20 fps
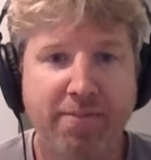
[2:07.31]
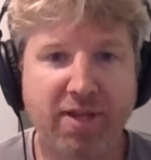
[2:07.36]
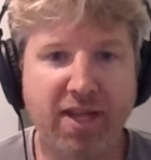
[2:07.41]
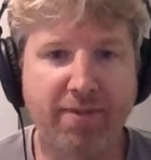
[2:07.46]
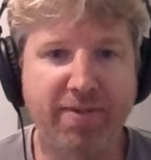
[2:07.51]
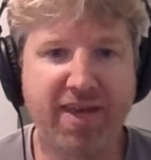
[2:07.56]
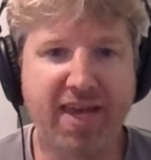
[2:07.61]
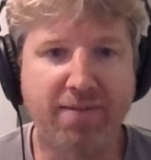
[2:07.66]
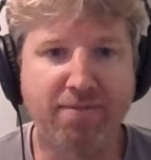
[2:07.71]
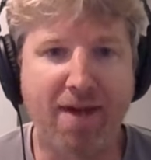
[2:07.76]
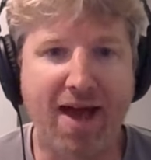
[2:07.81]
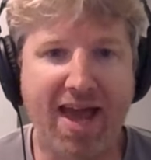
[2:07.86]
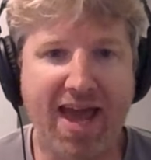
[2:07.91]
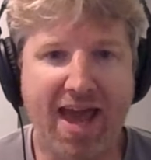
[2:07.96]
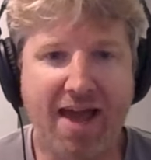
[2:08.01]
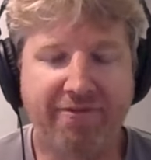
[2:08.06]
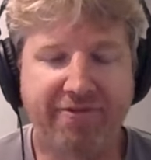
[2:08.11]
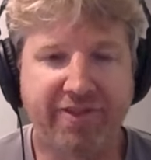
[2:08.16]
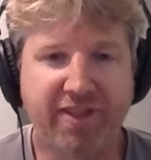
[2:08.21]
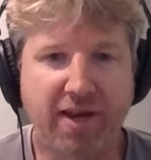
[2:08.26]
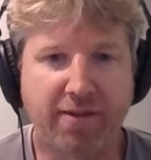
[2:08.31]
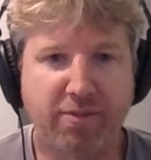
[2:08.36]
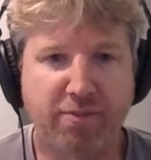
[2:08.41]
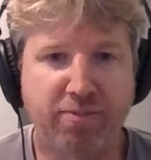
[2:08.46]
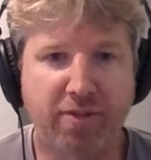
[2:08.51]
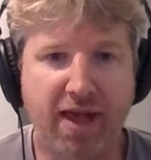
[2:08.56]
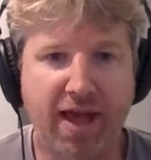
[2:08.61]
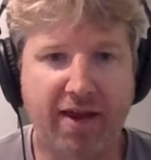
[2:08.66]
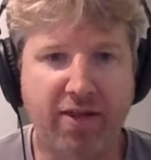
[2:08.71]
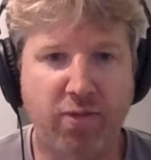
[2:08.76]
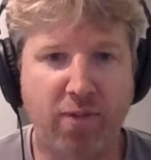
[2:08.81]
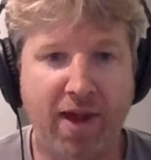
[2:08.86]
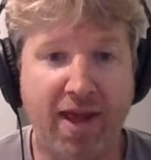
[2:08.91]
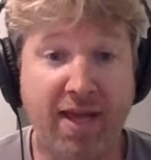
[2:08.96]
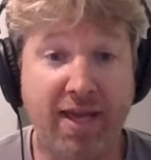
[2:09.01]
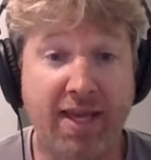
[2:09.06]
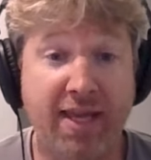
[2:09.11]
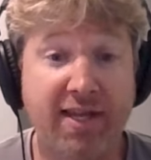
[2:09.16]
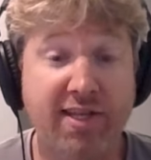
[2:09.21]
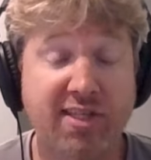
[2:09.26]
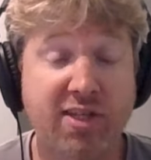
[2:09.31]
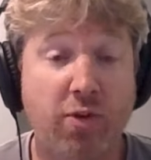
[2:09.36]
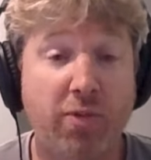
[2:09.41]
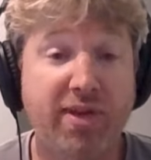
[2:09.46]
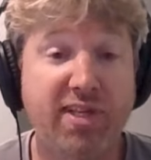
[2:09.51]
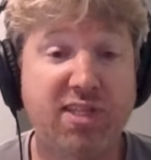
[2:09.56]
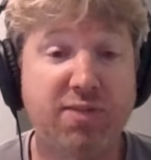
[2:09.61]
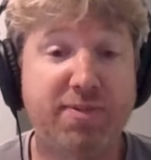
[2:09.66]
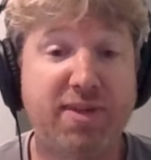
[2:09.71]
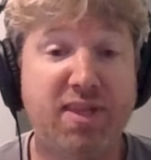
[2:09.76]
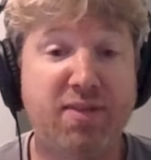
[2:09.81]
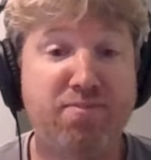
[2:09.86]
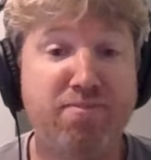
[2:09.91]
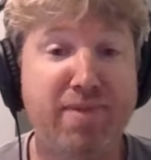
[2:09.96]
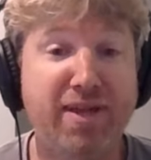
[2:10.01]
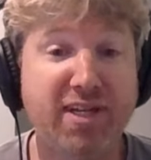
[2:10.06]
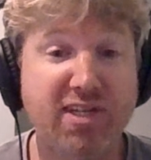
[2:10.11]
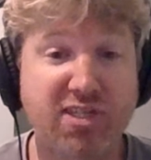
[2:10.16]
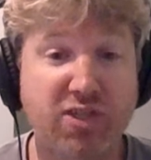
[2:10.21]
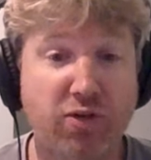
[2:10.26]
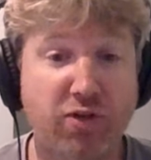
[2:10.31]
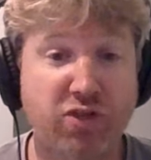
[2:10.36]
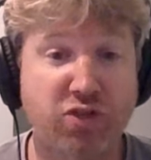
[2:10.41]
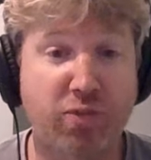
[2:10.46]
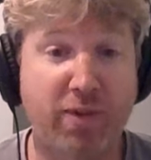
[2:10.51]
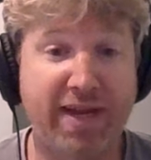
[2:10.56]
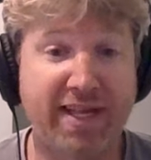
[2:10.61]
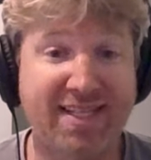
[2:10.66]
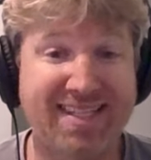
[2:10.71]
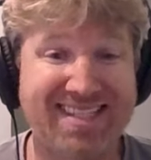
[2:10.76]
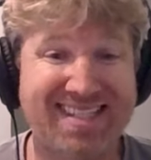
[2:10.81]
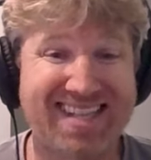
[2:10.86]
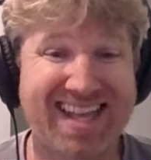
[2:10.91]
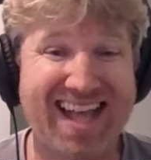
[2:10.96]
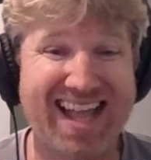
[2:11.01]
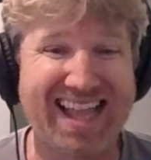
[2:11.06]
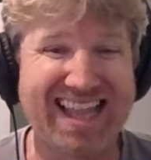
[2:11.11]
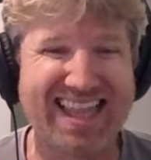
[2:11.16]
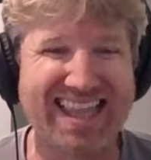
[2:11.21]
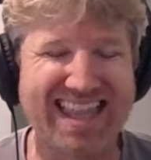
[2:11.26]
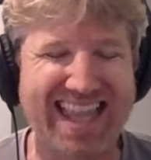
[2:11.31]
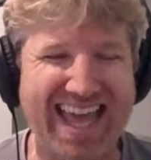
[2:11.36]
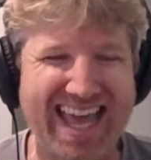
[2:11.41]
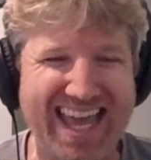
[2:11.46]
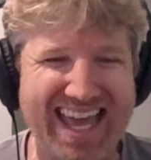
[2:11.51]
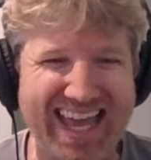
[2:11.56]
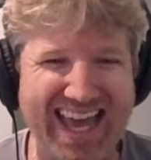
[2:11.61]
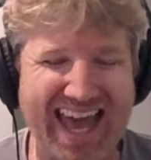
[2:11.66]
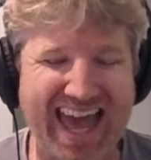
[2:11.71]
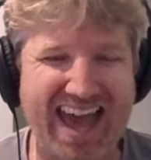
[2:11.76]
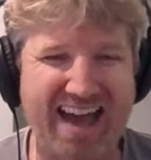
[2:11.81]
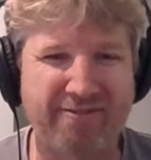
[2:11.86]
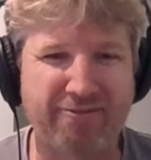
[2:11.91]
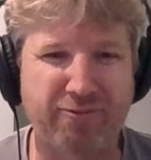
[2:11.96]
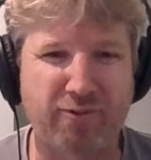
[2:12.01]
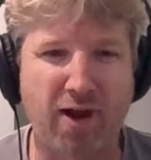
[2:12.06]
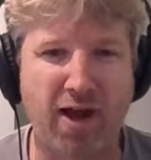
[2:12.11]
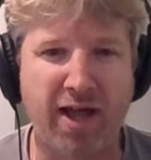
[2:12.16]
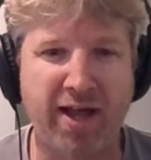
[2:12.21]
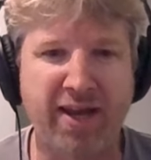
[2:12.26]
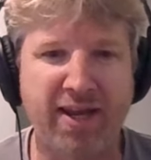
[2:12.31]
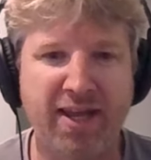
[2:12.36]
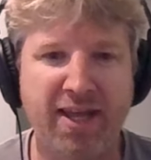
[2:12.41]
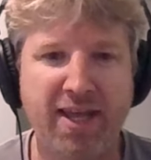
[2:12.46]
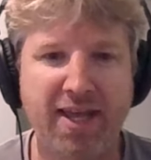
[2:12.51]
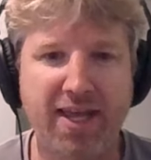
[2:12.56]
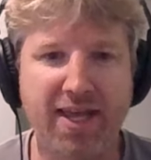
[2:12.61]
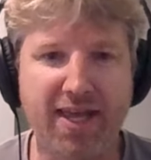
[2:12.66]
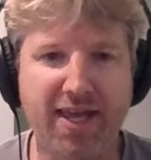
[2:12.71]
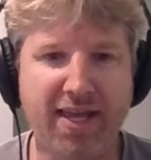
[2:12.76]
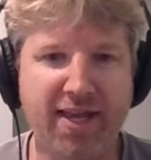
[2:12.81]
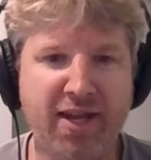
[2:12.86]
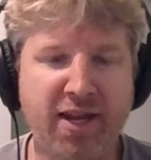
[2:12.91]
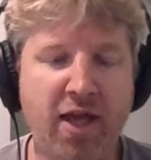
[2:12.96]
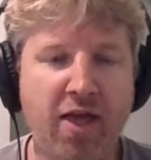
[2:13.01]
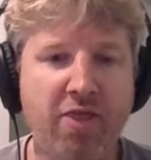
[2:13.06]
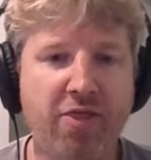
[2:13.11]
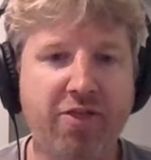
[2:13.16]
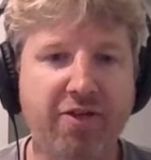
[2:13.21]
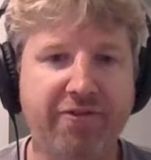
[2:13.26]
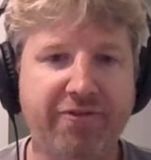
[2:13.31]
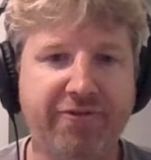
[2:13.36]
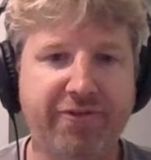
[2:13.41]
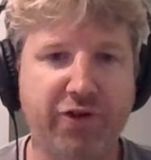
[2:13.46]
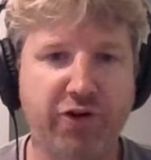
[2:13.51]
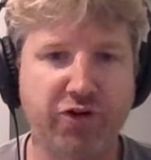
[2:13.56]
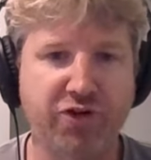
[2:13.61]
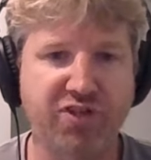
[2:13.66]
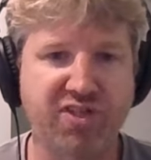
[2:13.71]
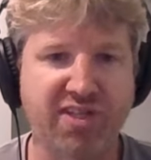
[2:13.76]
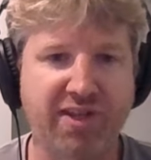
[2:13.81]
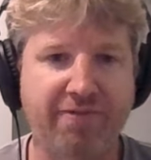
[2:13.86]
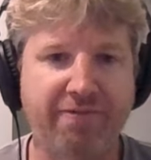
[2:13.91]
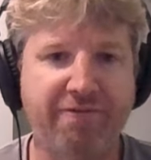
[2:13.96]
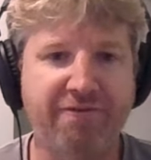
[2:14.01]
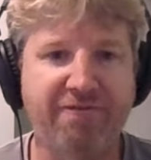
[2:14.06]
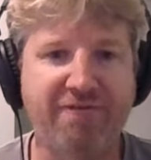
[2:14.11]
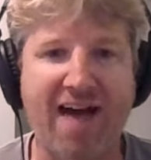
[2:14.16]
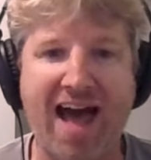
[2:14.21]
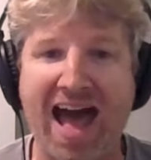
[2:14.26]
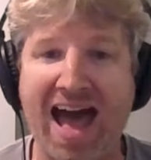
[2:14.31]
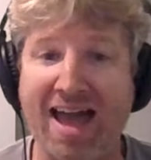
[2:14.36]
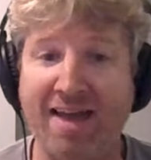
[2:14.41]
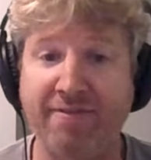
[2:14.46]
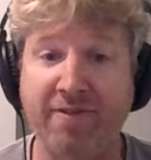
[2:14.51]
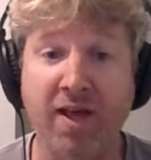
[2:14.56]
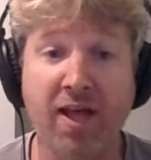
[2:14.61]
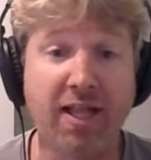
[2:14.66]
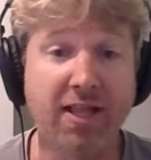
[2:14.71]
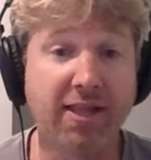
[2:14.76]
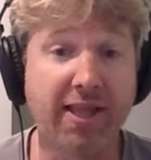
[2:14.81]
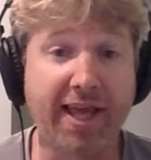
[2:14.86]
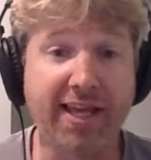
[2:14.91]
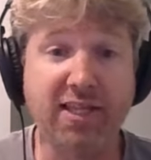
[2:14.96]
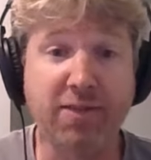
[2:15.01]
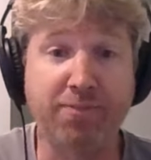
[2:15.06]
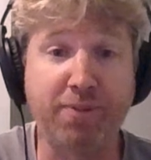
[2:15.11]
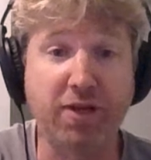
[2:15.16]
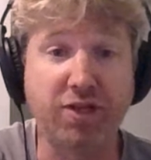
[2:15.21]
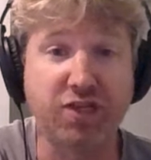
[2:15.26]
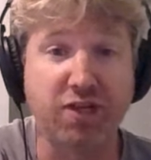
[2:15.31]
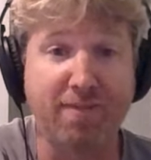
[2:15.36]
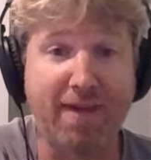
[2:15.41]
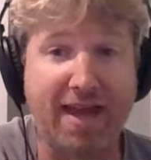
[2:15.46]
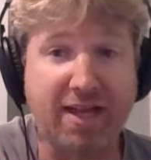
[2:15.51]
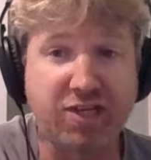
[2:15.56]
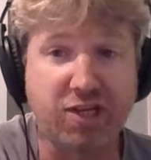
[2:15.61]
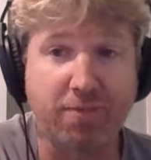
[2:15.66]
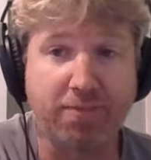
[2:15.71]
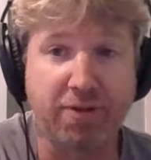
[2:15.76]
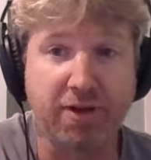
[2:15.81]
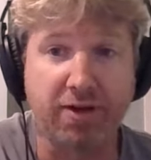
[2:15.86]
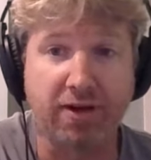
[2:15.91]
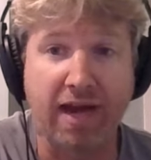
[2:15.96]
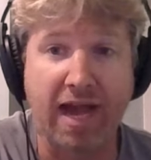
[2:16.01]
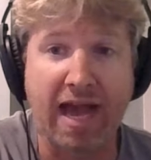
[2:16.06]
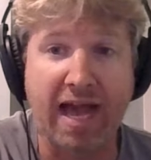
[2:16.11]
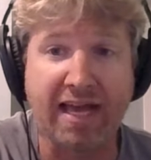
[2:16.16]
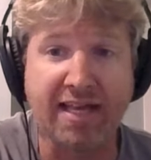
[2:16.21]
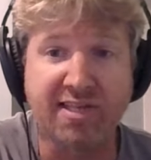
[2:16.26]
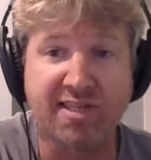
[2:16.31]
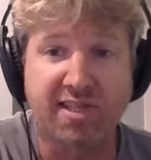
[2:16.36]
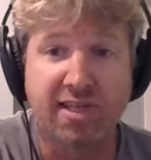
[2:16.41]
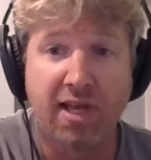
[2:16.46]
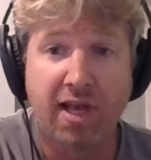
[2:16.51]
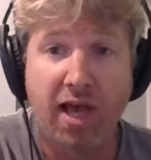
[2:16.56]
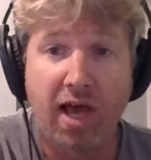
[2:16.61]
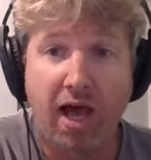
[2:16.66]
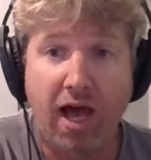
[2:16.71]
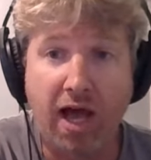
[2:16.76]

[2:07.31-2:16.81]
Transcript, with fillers: But let me get my half of the double play out of the way. It is going to be the Minnesota Twins laying a half run in the first five. Like the pitching matchup here, guys.